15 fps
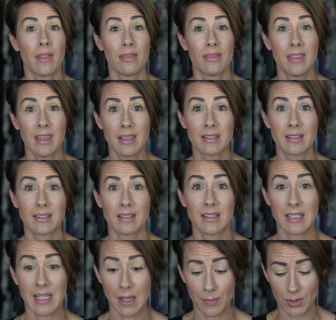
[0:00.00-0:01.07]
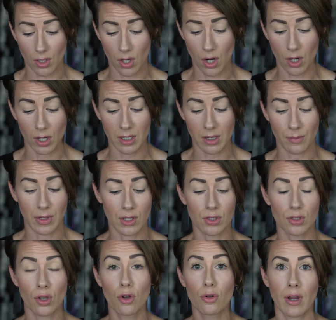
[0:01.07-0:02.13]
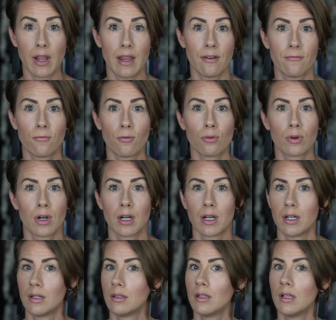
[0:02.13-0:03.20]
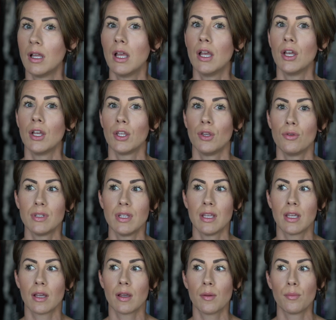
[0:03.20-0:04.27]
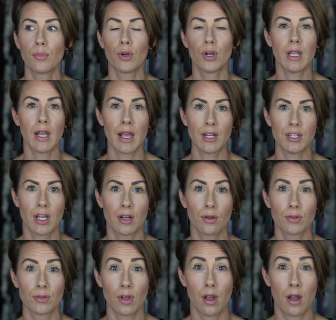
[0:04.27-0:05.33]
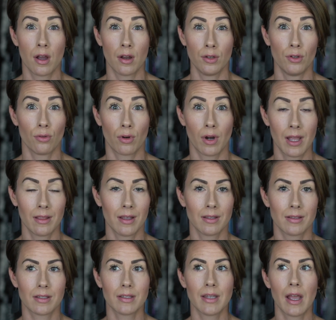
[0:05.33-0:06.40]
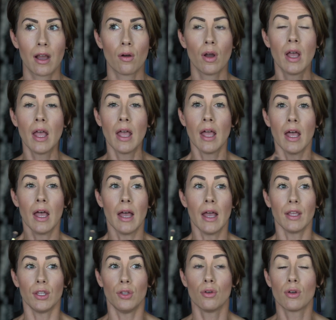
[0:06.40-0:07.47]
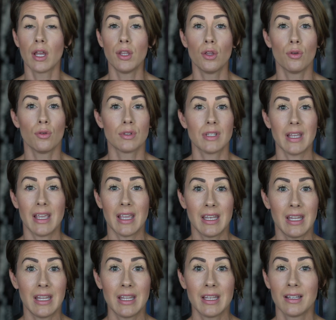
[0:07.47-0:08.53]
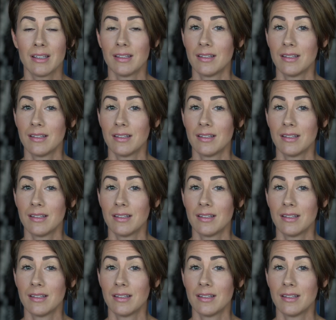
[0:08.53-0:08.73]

These tips are going to be so great for using pretty eyeshadows on your eyelids. Now, you can use any